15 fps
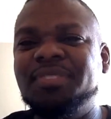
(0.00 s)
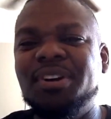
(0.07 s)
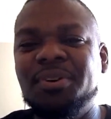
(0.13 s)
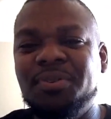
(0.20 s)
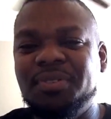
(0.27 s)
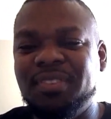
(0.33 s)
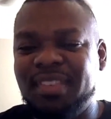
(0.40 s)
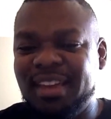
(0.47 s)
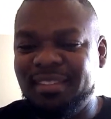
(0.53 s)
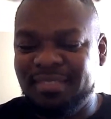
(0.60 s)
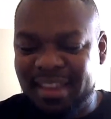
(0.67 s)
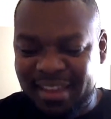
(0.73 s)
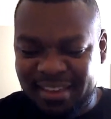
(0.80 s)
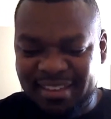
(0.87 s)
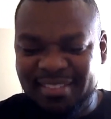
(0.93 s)
So
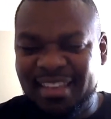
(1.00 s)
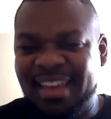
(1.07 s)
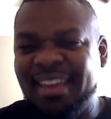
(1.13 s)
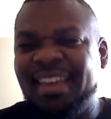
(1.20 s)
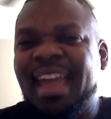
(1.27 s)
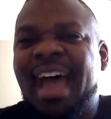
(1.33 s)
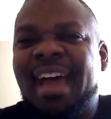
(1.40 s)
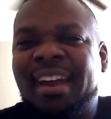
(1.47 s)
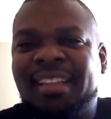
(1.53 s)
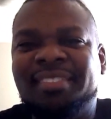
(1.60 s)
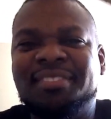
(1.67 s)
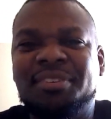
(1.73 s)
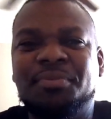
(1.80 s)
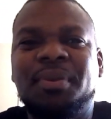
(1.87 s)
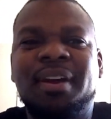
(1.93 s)
they got
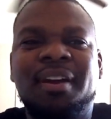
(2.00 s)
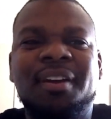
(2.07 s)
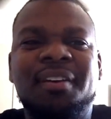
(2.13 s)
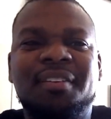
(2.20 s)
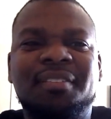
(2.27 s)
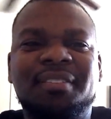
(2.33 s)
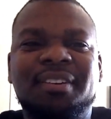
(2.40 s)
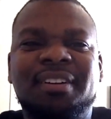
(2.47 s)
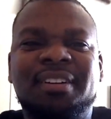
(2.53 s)
it to where